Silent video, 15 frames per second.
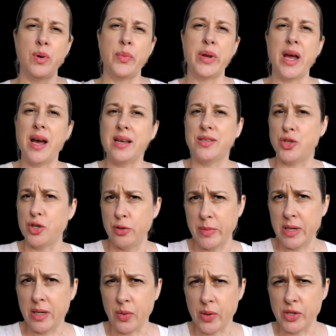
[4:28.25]
when we ask too
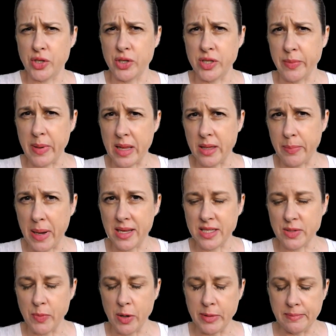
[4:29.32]
many questions about the
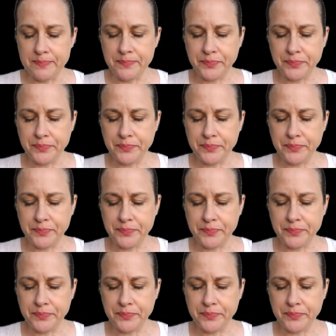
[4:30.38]
past moment.